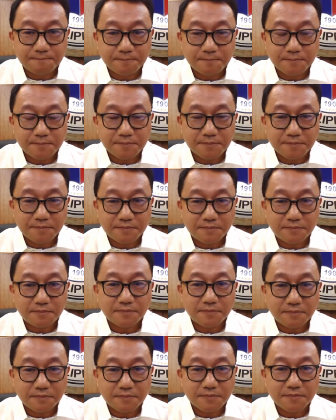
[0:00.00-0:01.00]

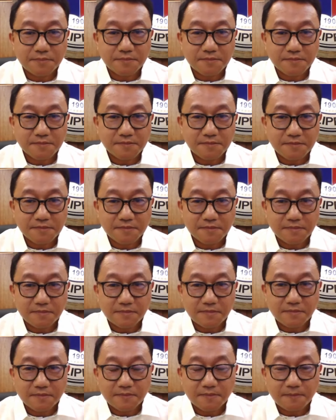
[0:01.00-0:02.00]

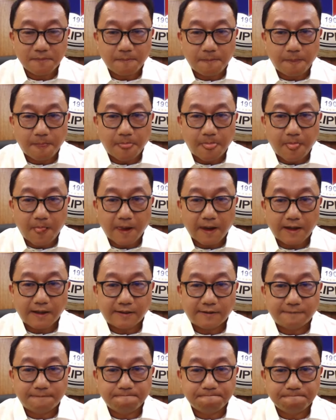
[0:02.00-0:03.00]

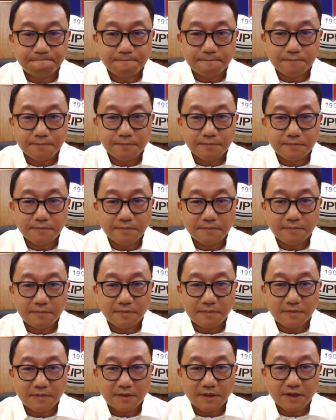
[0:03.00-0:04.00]

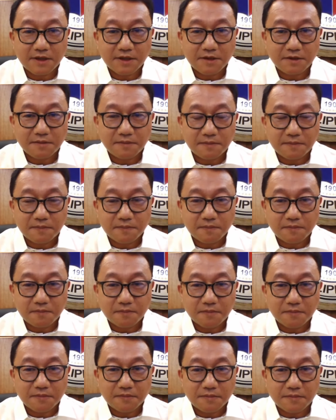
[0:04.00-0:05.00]

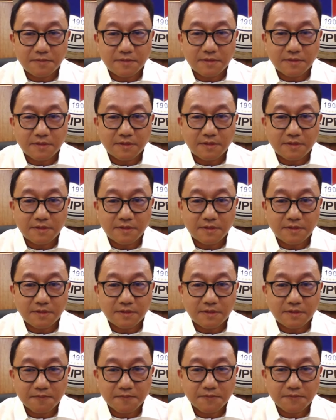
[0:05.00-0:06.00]

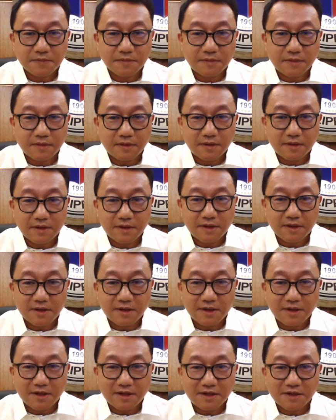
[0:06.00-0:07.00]

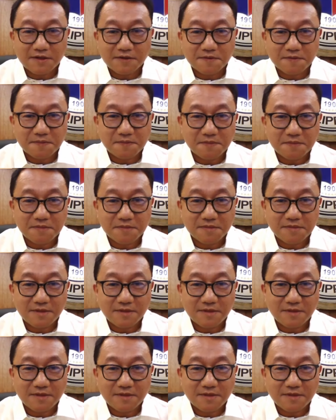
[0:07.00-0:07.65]
[no speech]